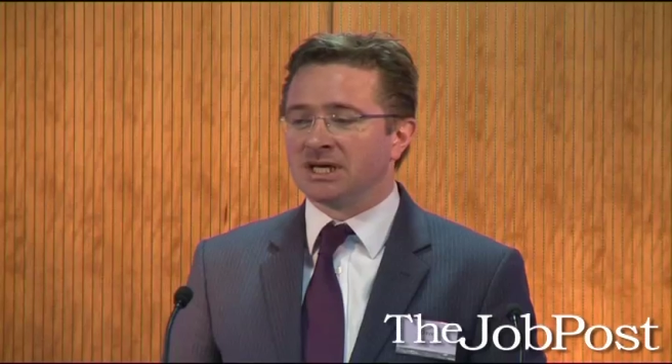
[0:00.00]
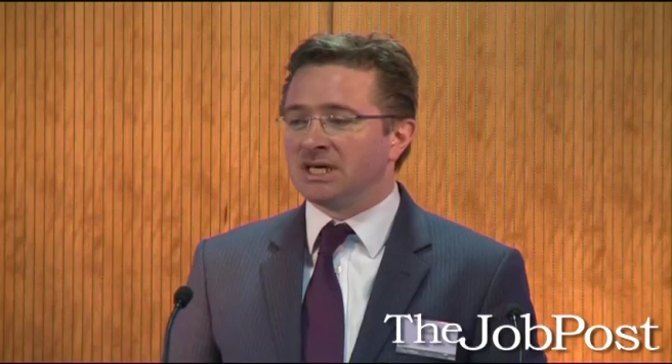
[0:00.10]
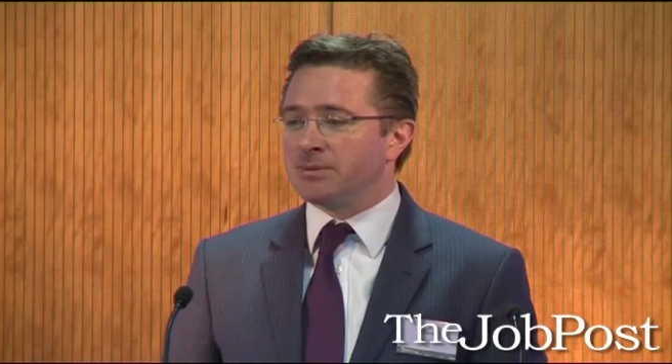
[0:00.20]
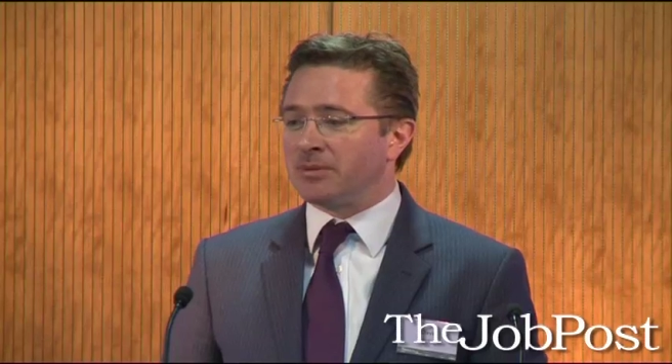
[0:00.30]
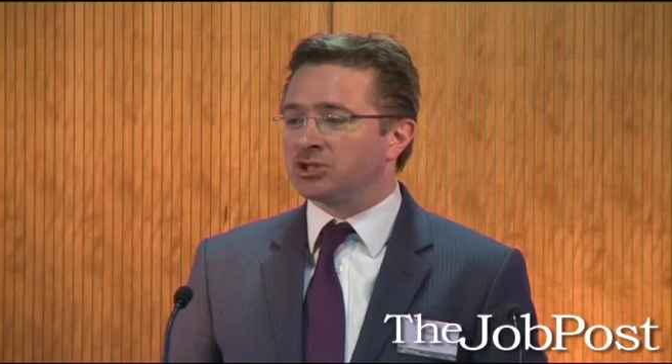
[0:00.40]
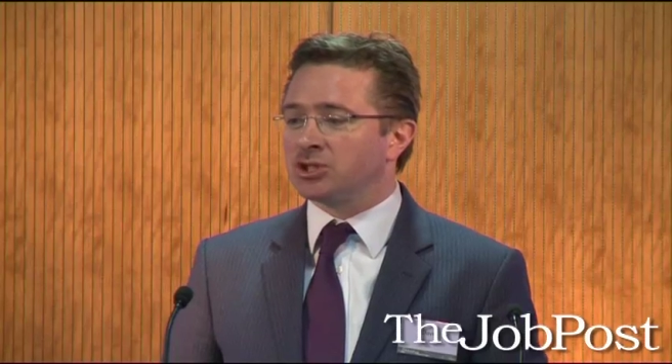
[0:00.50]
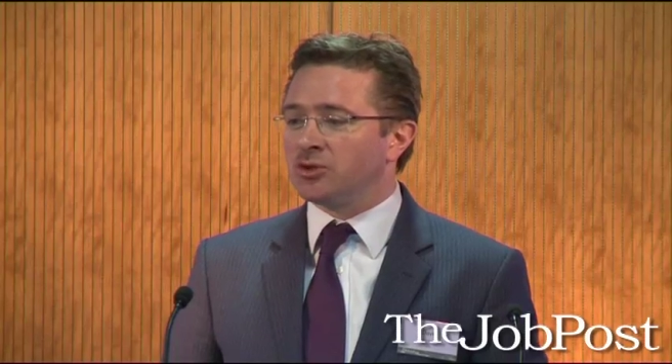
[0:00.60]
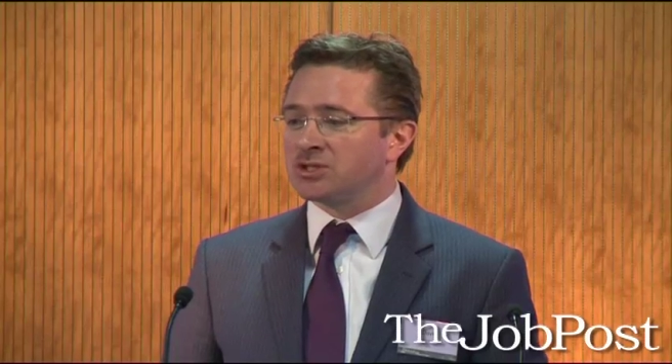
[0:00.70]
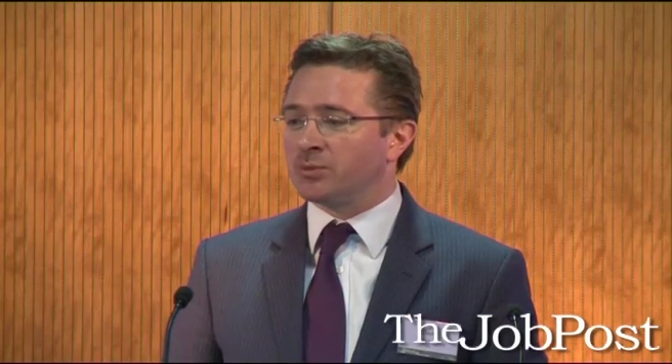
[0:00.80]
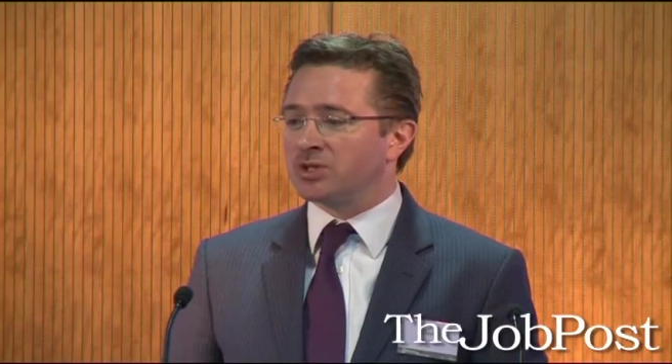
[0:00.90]
to be able to
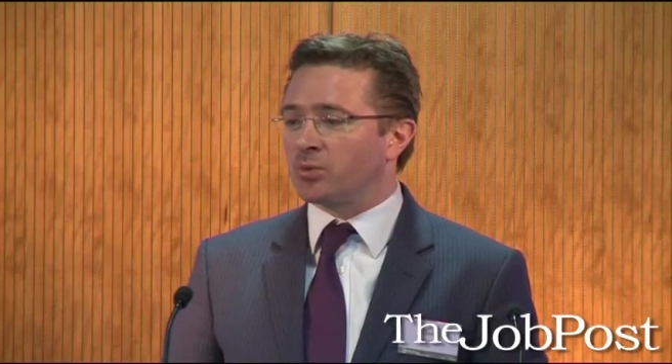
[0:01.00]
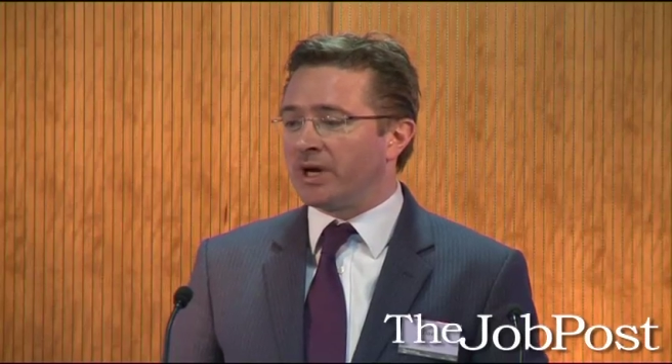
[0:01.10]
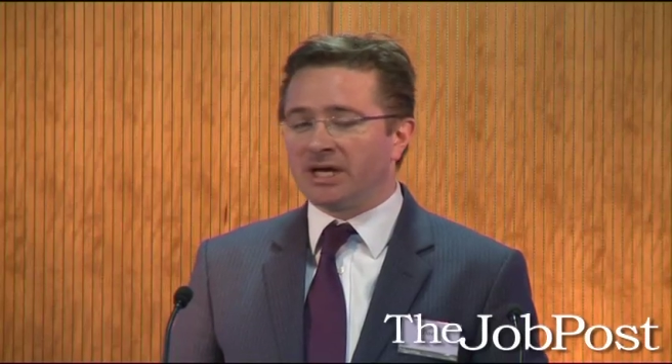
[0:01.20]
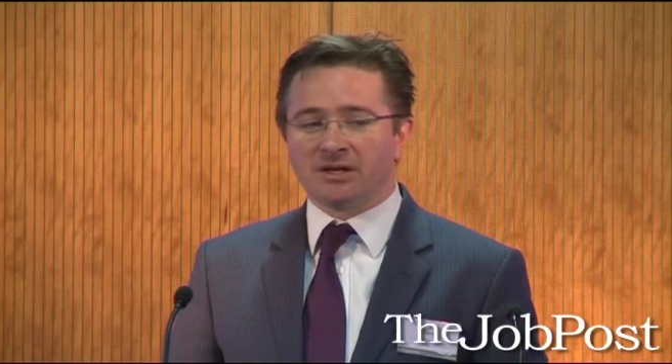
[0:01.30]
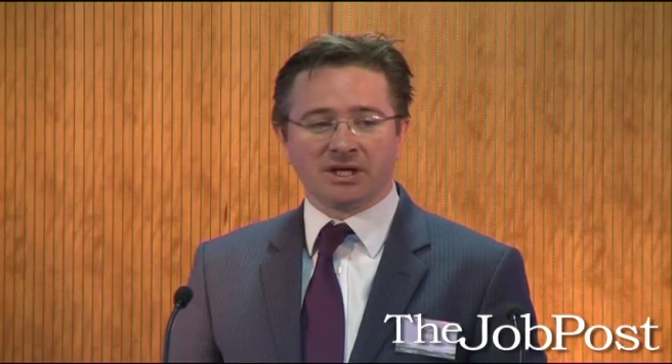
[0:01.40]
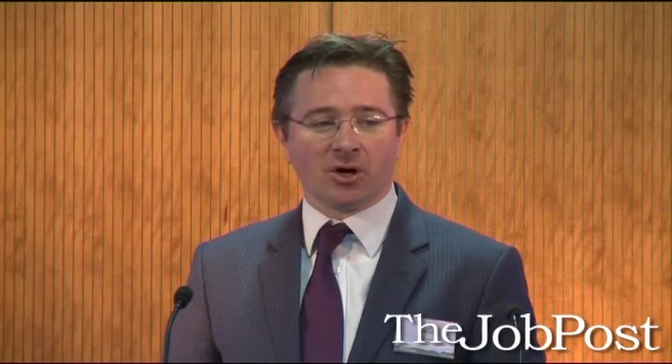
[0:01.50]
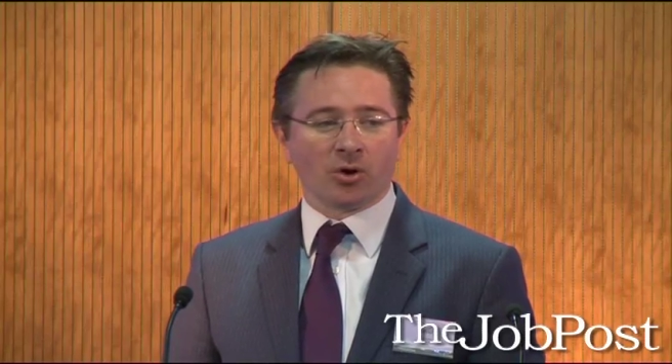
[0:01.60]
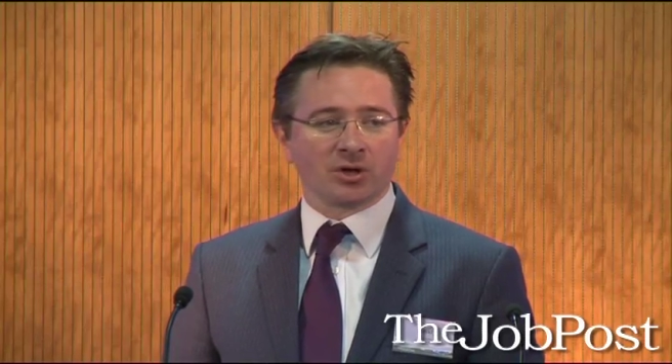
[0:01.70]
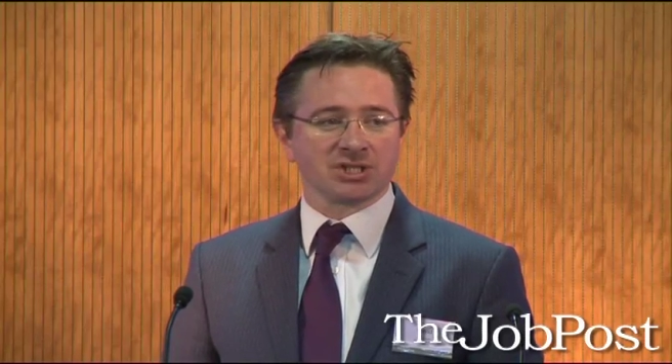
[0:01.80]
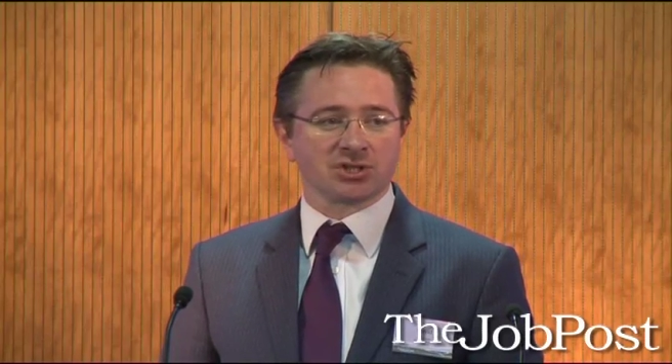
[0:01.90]
choose in which way they
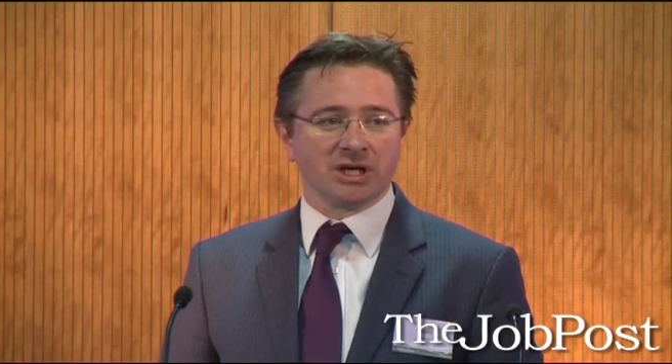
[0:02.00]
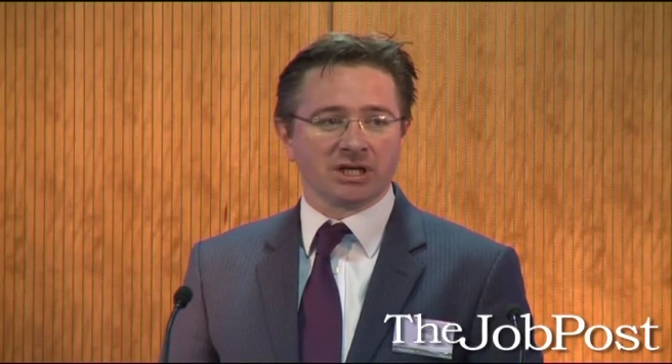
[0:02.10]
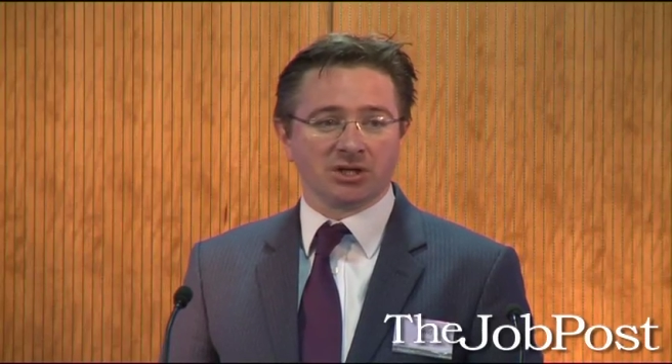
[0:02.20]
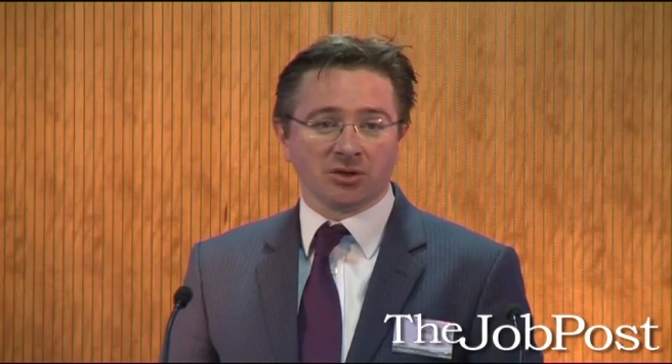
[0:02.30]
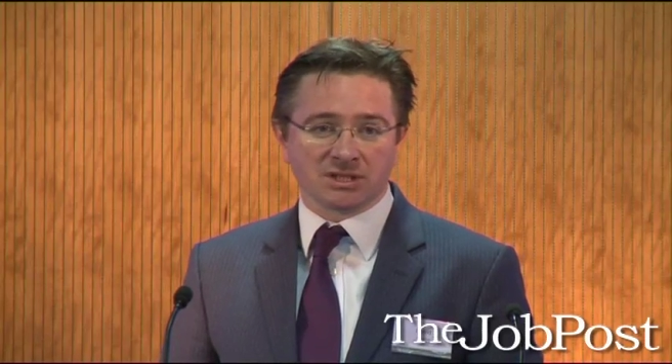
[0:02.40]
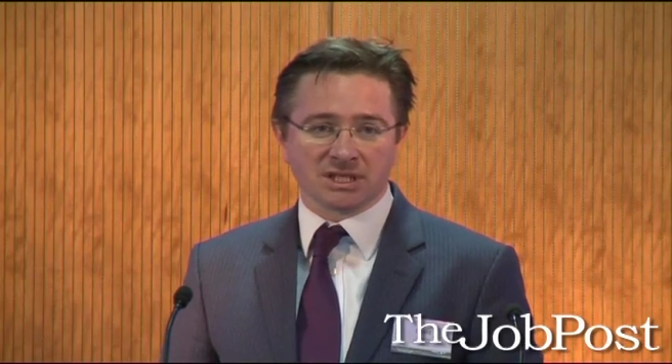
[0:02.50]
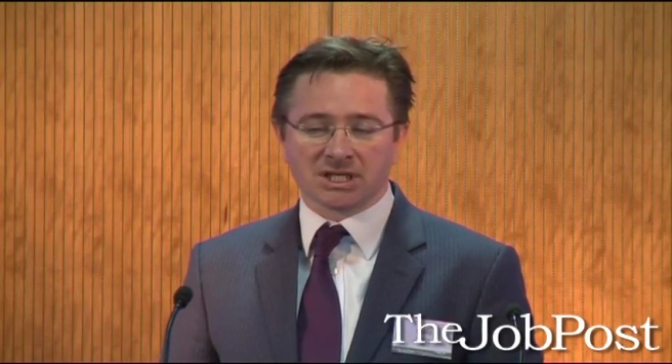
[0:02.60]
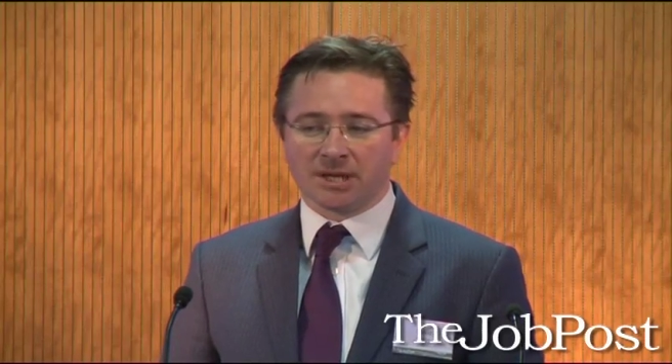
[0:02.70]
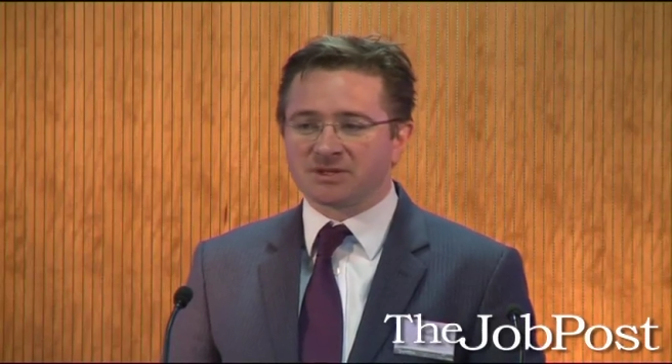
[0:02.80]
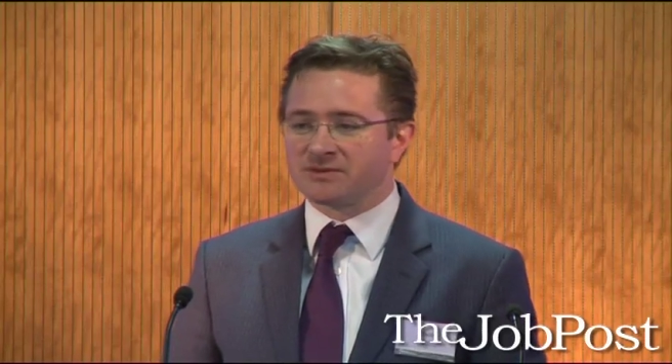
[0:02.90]
orchestrate and use these
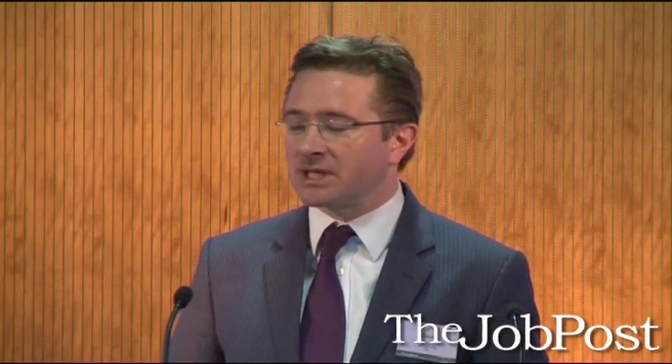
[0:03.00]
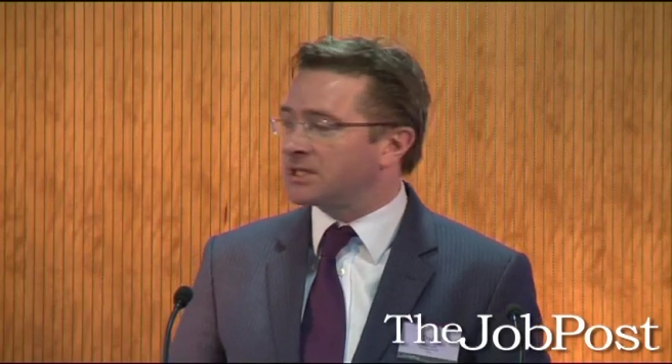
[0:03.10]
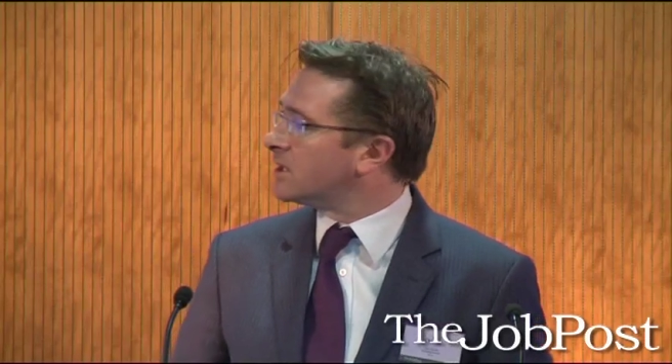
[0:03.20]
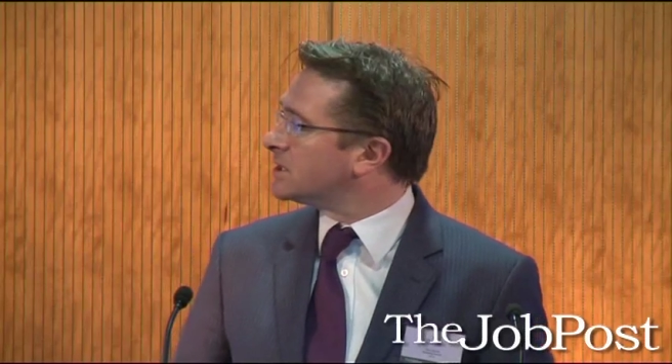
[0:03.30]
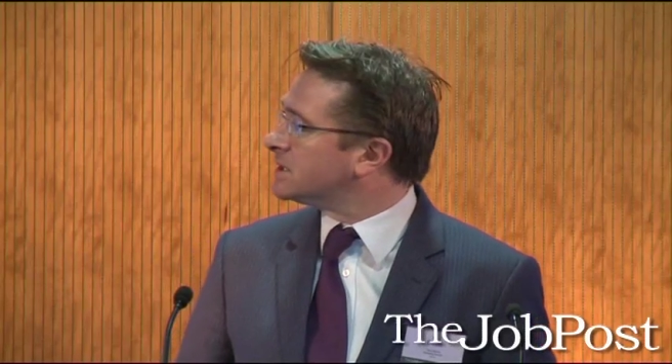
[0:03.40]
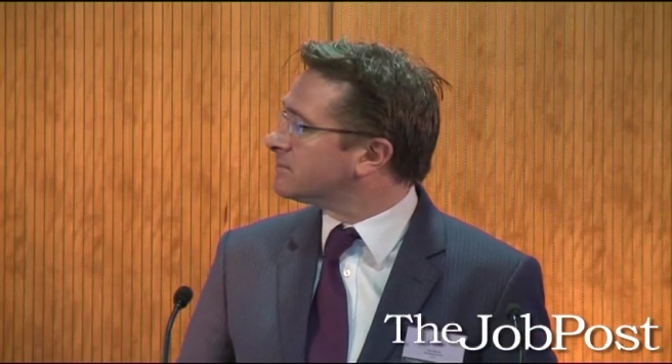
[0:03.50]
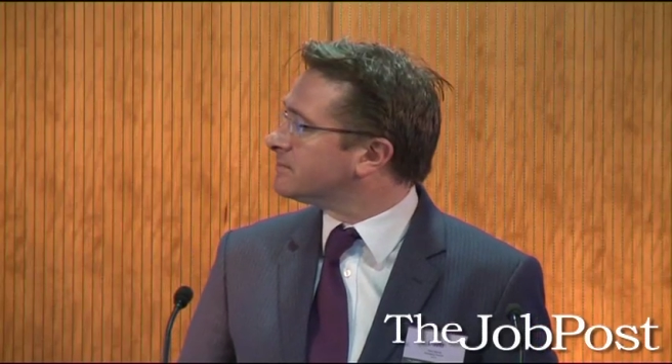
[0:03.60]
types of technology.